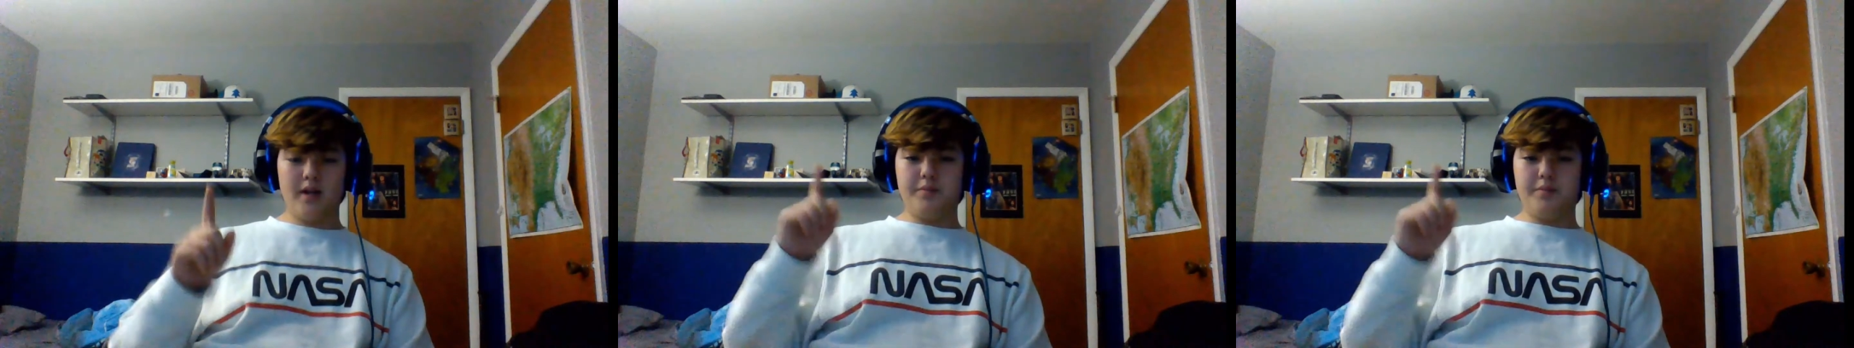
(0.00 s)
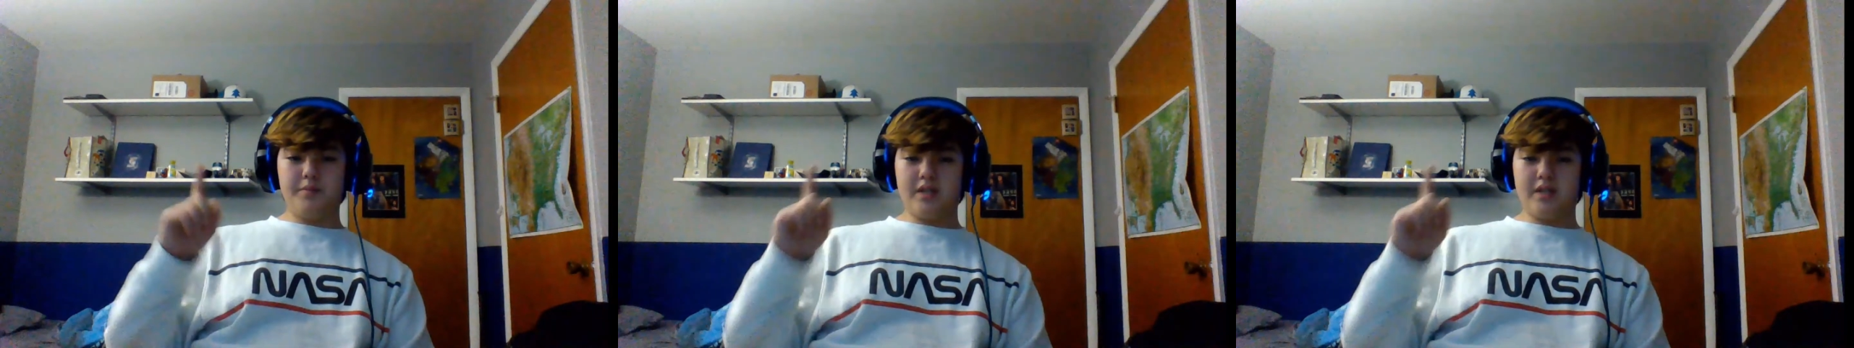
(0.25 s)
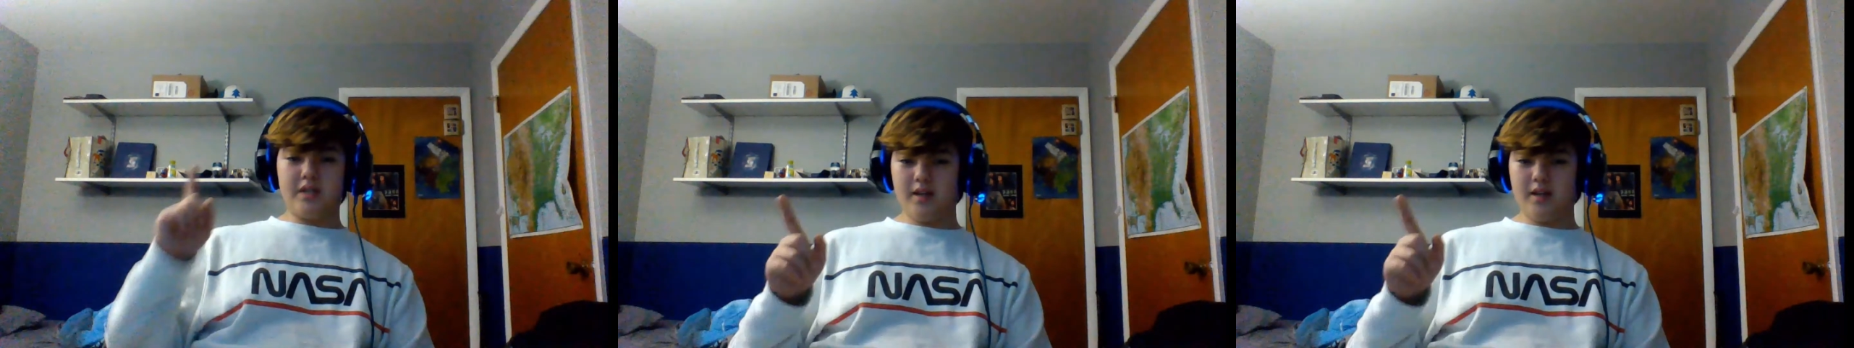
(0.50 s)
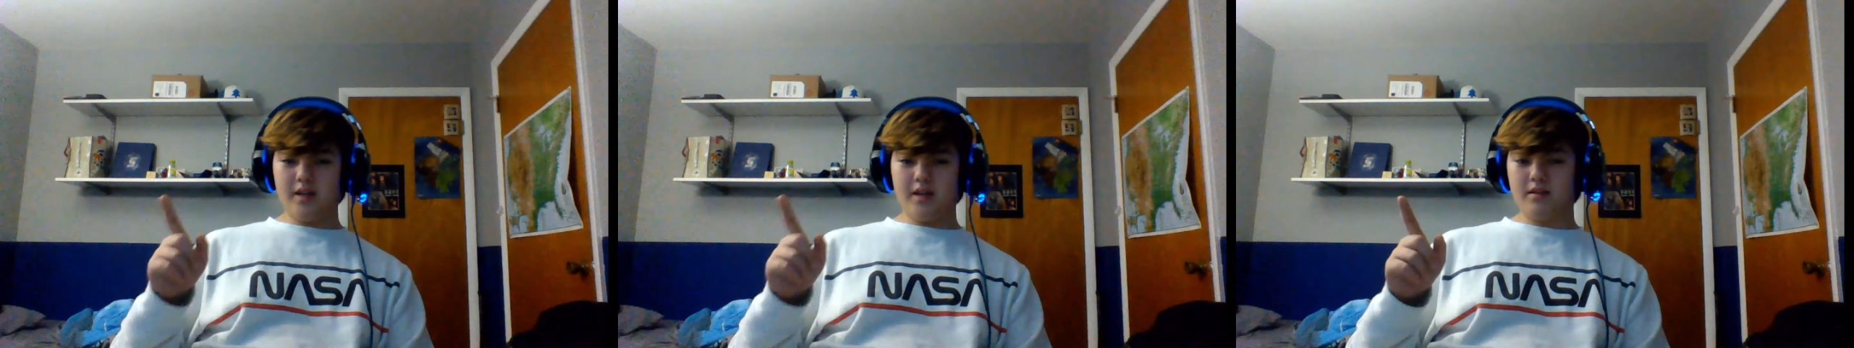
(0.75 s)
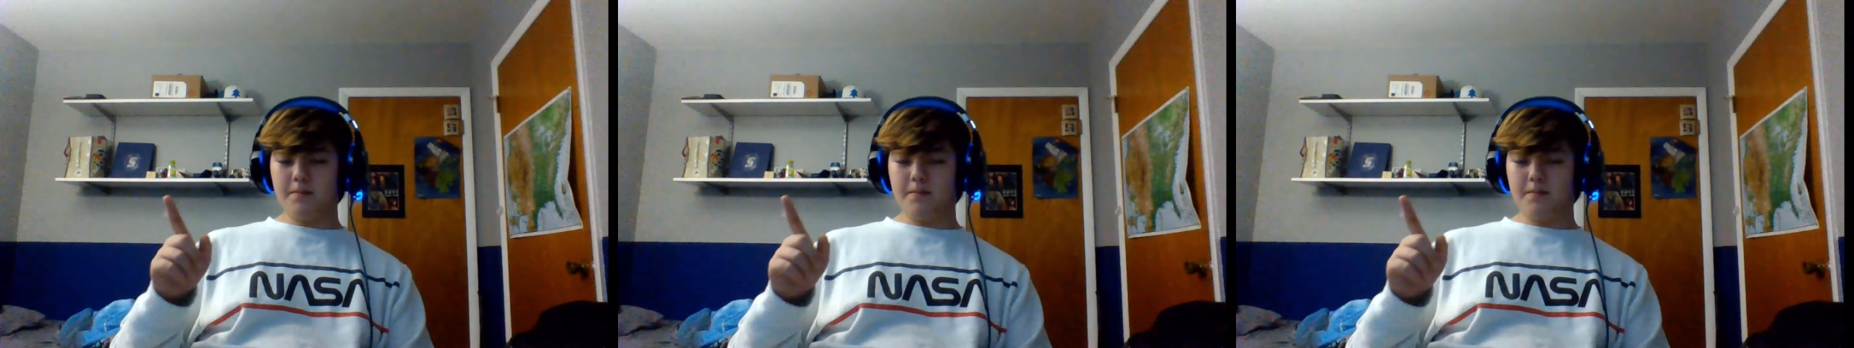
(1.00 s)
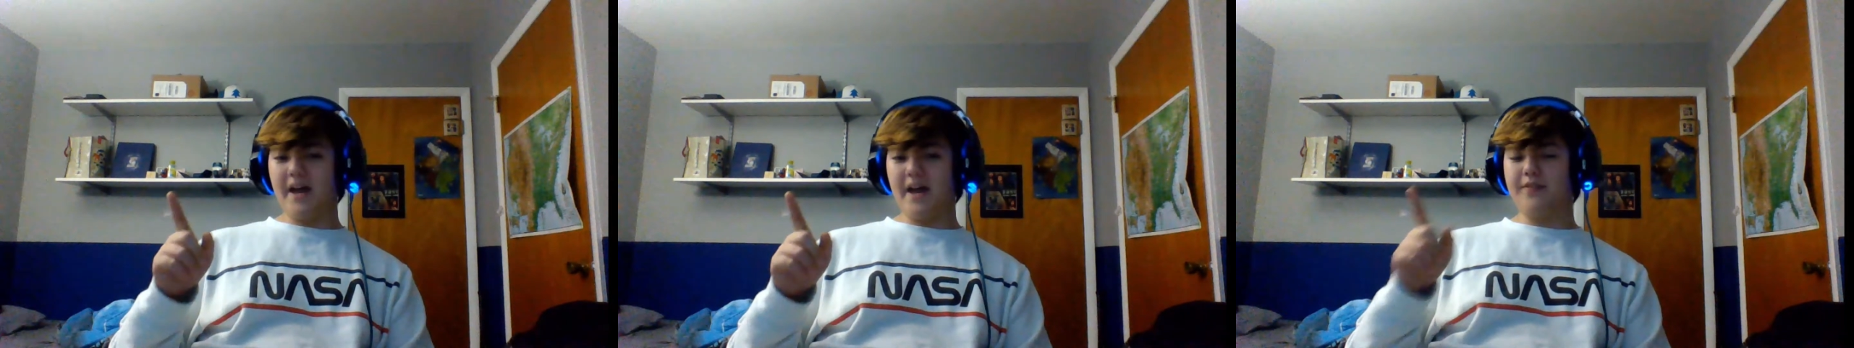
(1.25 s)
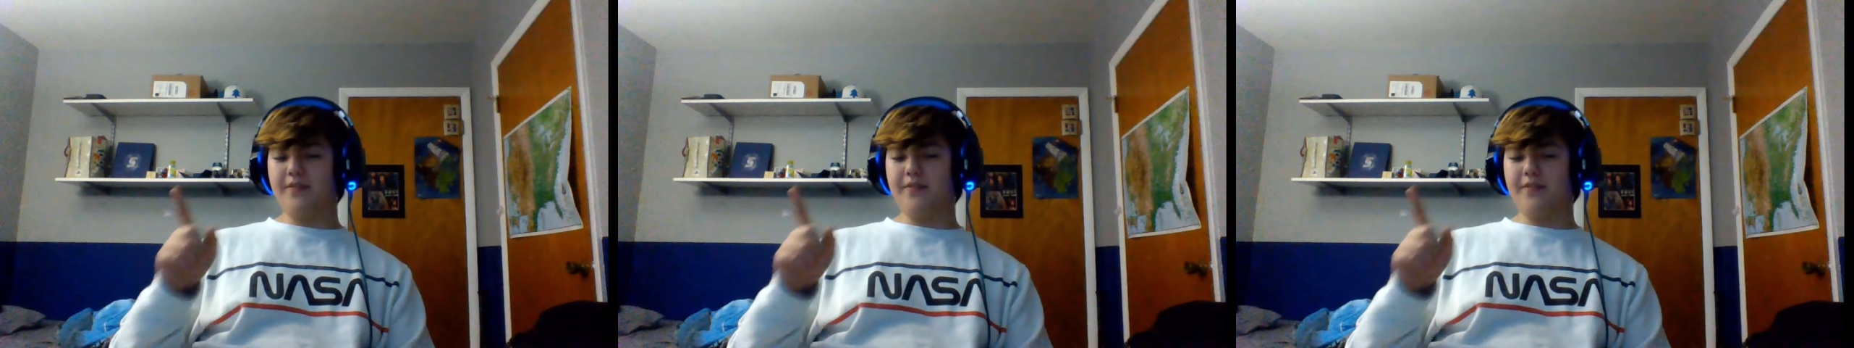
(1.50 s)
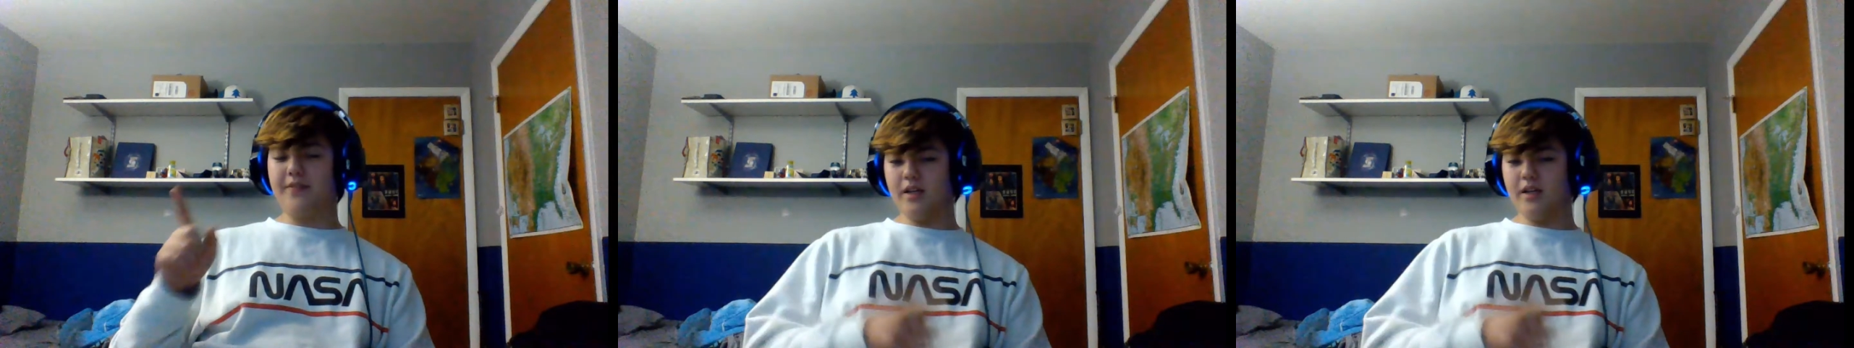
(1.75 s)
because after
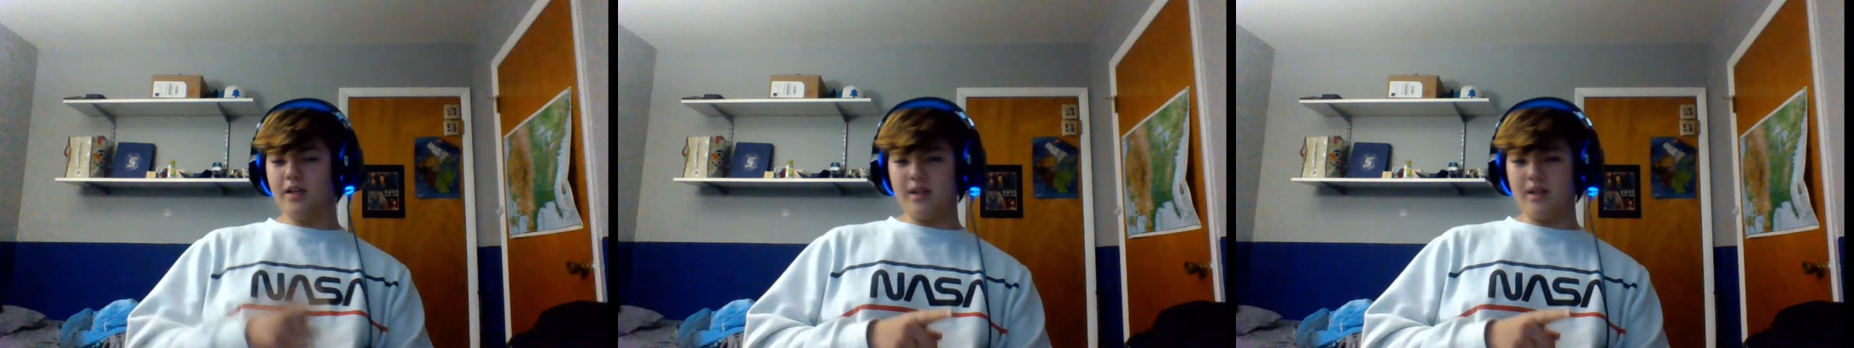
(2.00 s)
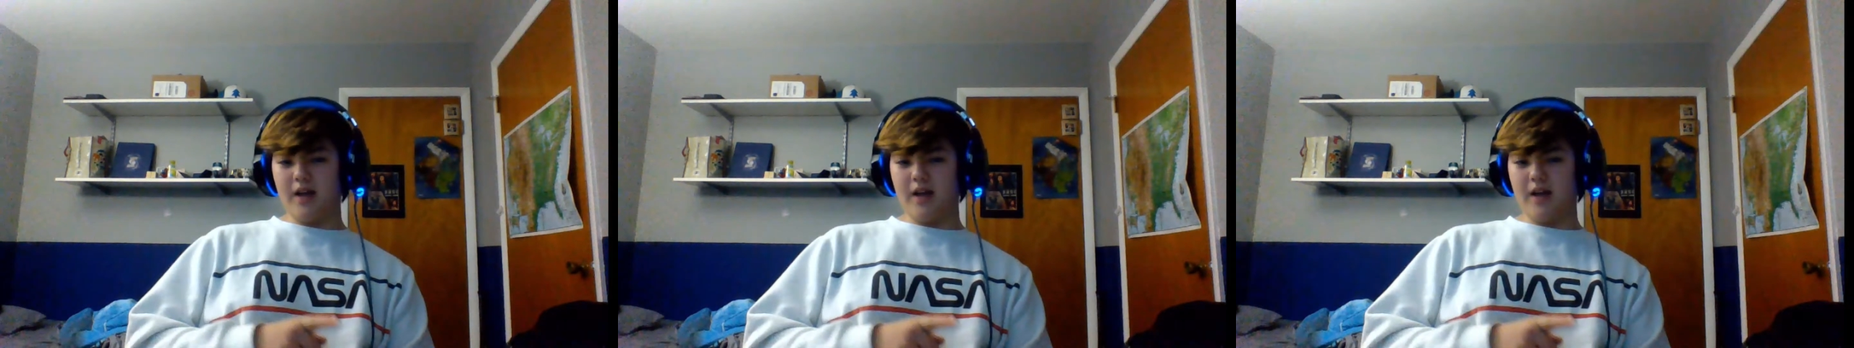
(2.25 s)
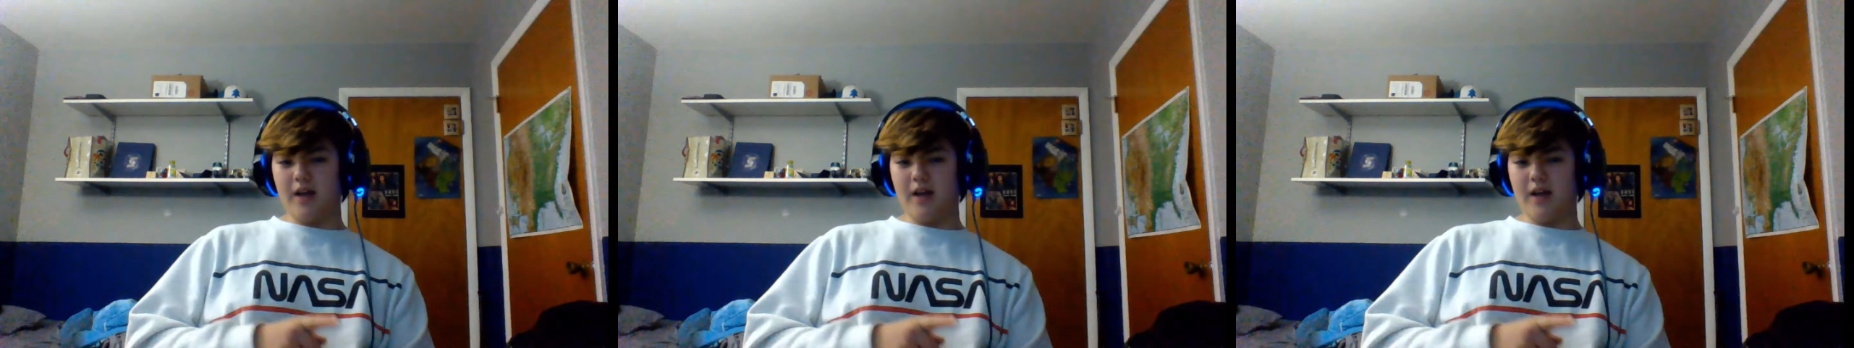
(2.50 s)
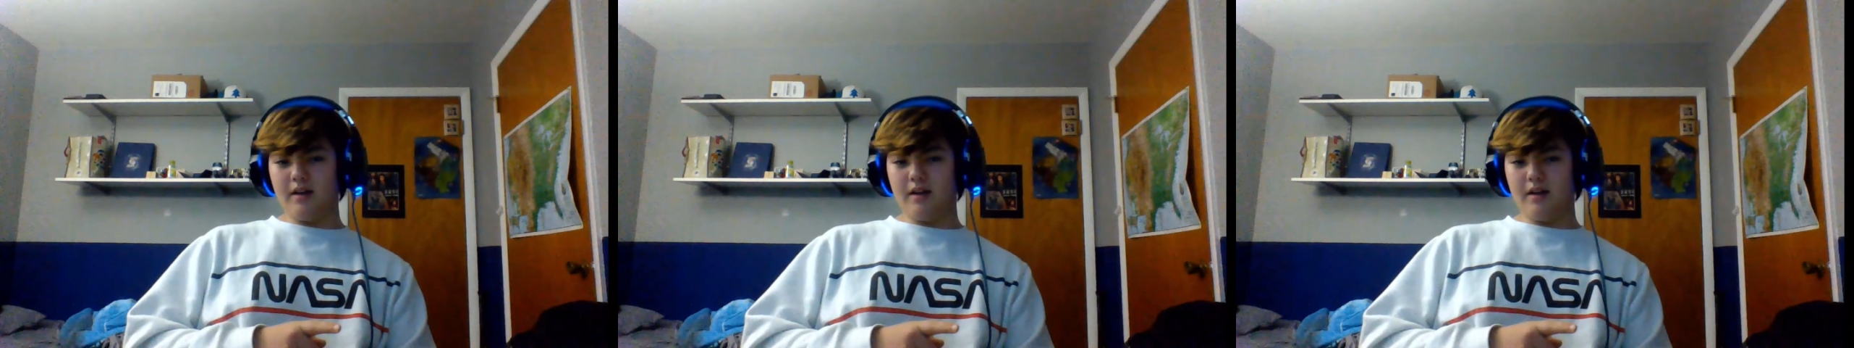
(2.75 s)
killing the guy,